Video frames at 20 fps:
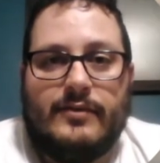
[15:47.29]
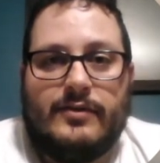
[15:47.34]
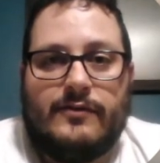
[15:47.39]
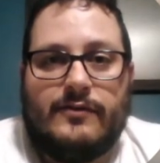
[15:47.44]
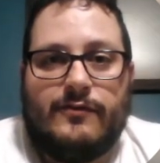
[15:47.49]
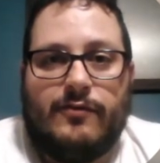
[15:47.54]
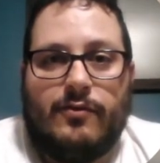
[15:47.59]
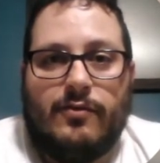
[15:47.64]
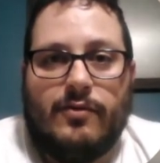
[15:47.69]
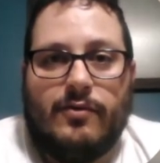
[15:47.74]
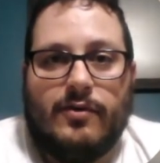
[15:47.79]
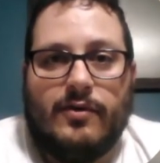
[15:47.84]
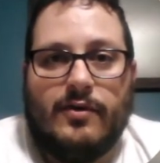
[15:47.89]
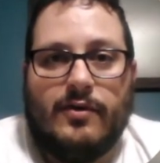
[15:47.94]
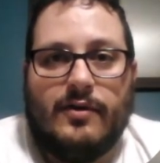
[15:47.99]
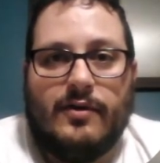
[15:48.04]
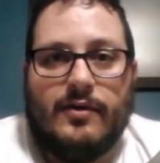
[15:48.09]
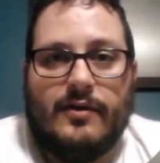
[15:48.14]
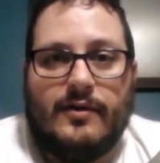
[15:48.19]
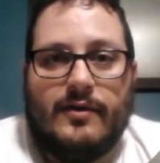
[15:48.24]

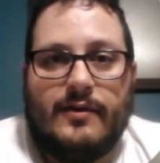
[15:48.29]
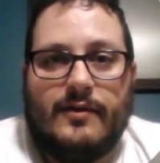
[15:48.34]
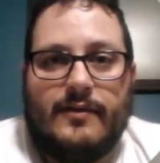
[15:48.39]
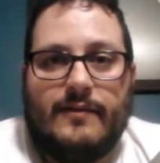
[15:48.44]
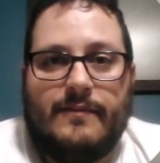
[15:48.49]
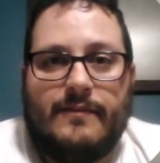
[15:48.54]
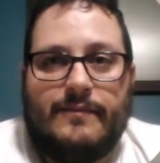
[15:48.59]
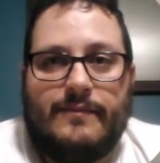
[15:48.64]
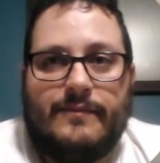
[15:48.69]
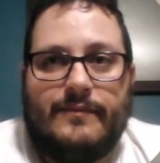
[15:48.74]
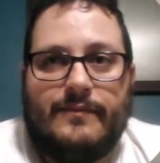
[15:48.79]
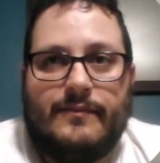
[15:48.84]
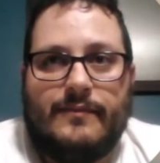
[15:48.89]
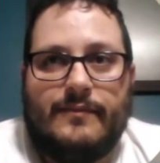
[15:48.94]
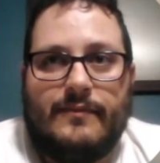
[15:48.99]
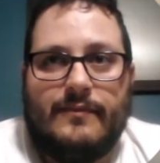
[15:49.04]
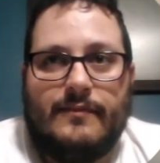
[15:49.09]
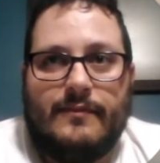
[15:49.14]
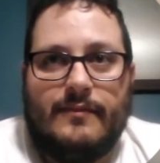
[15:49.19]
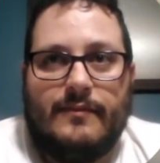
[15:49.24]
for
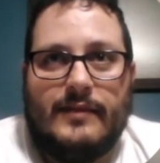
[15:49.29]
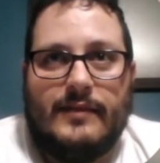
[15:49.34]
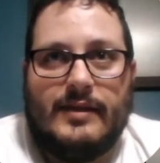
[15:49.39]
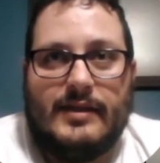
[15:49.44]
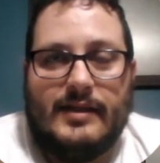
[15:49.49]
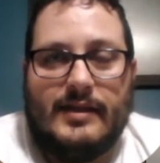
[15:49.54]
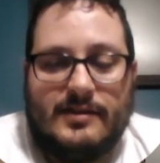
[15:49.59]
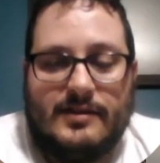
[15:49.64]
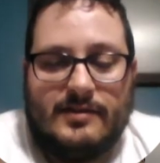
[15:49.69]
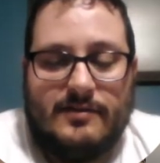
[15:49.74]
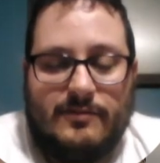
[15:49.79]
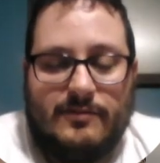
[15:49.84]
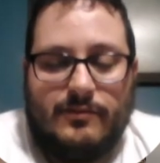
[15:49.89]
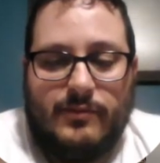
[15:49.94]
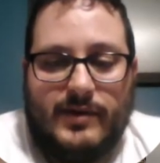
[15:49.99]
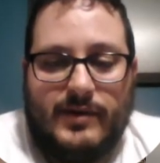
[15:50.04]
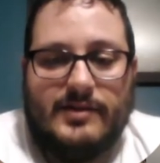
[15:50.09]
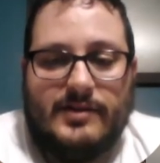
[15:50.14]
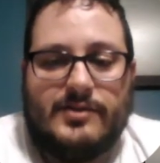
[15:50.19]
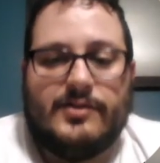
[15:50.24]
this
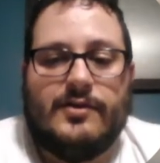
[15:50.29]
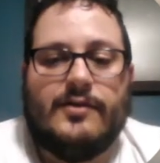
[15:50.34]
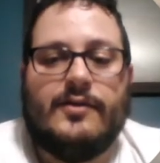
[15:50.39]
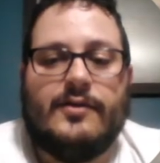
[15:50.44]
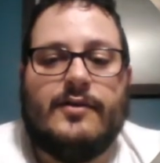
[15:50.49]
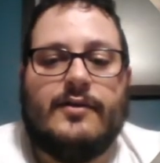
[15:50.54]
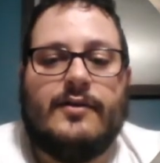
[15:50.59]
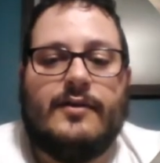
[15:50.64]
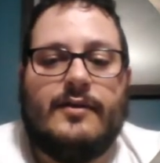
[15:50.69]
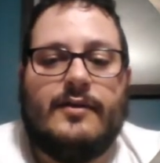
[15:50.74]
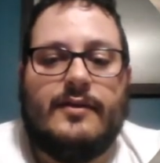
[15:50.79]
winter,